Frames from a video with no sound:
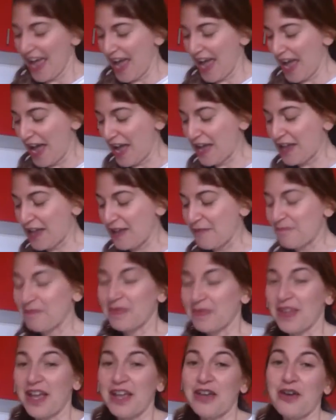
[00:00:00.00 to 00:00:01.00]
i
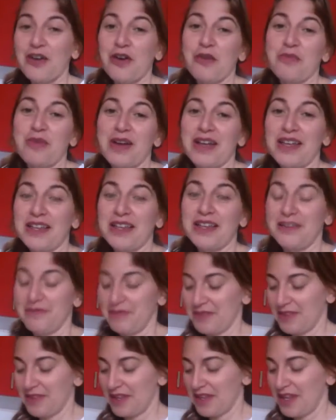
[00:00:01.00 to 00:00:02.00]
i hope i
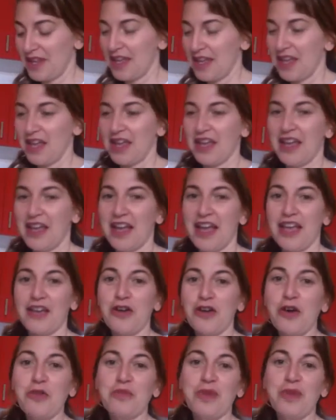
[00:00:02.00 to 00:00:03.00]
i
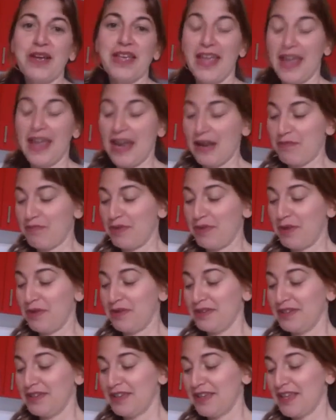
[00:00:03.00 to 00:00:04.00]
hope i help
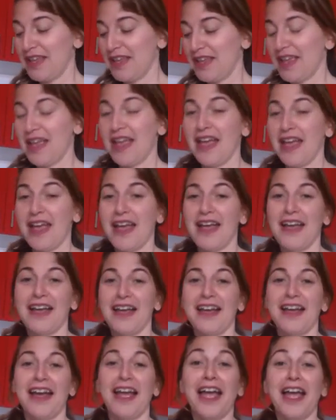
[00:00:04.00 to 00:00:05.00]
you
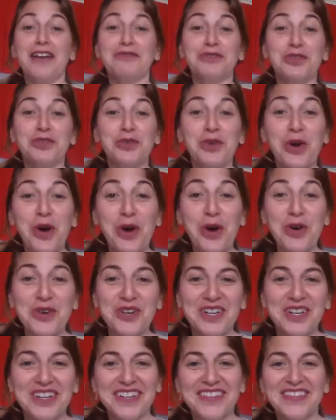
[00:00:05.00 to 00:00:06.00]
I have to go.